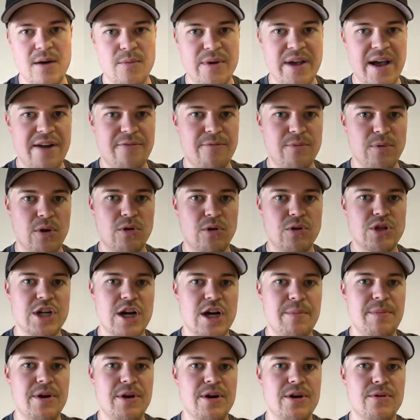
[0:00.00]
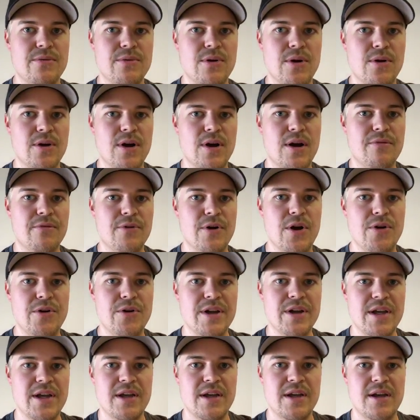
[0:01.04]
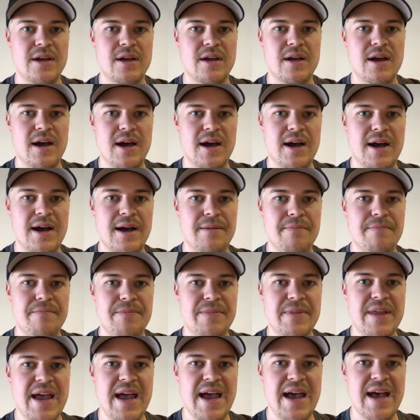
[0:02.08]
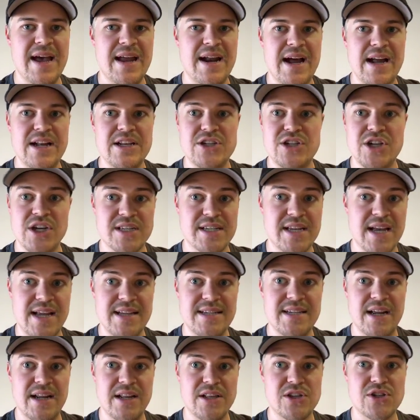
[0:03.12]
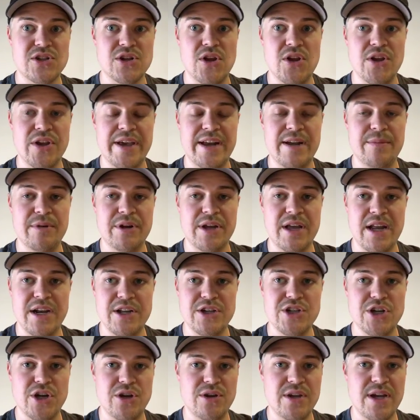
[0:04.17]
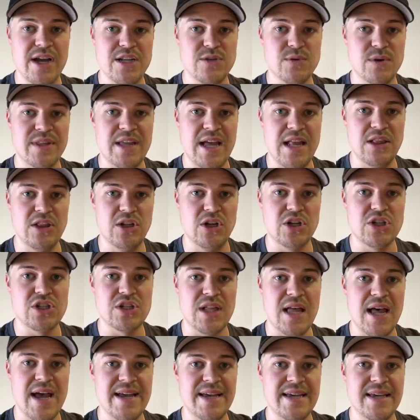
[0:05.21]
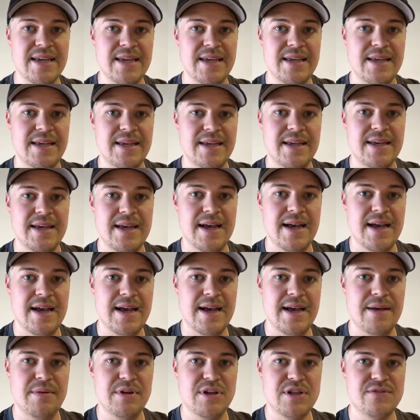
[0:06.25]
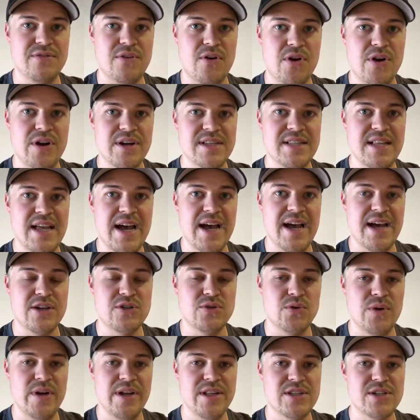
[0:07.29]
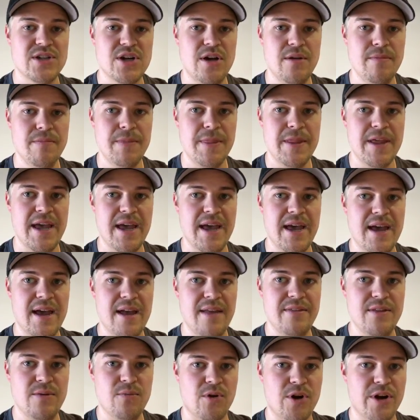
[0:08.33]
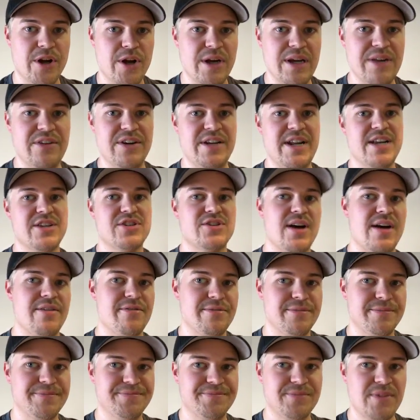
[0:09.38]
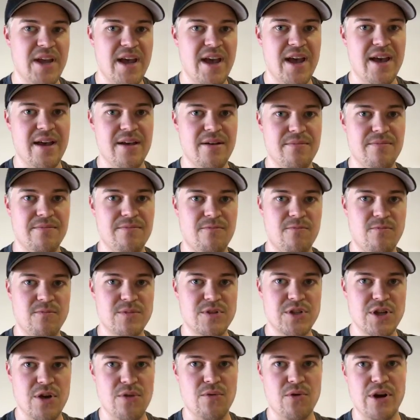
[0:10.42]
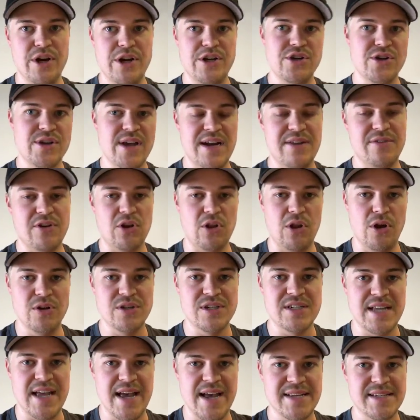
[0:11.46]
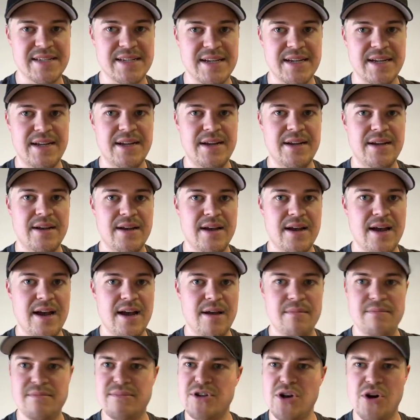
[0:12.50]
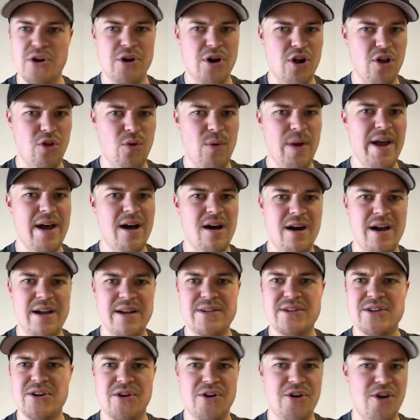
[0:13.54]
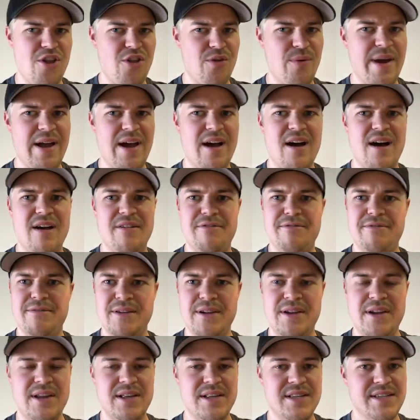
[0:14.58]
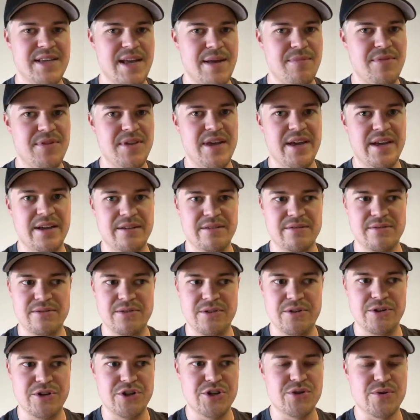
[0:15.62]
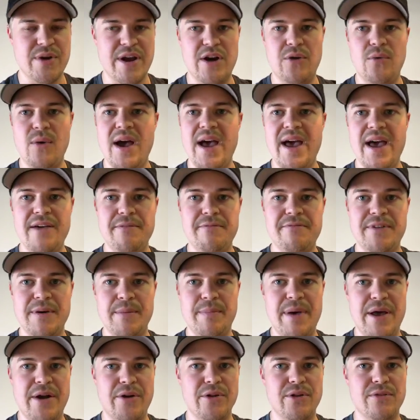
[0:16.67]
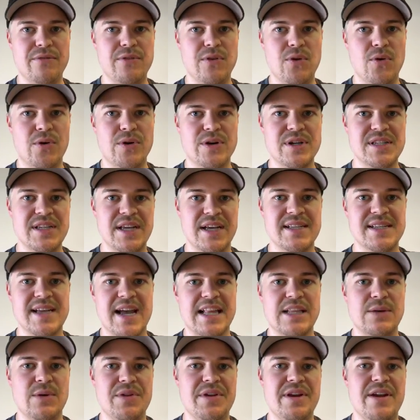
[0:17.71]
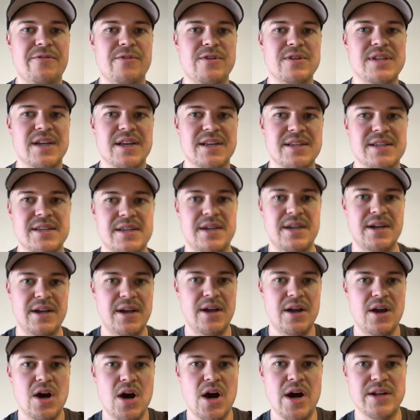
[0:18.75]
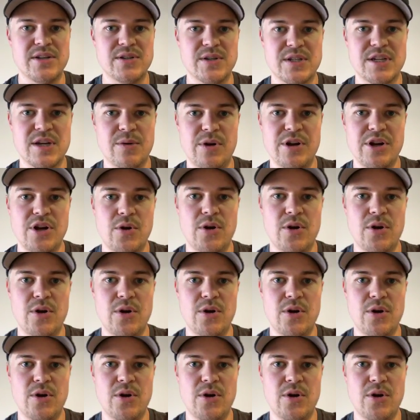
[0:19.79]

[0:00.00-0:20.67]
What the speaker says: got it from a local shop here, Rogue Off-Road. And I just got done installing it. I'm going to kind of show you guys what that looks like as far as the actual install, and then we're going to give it a test drive. And so we're going to do kind of a closed test, turn it all the way on, turn it all the way off, same thing, a little straight away, foot pedal to the floor, see exactly what the difference is. All right, so let's go in the truck.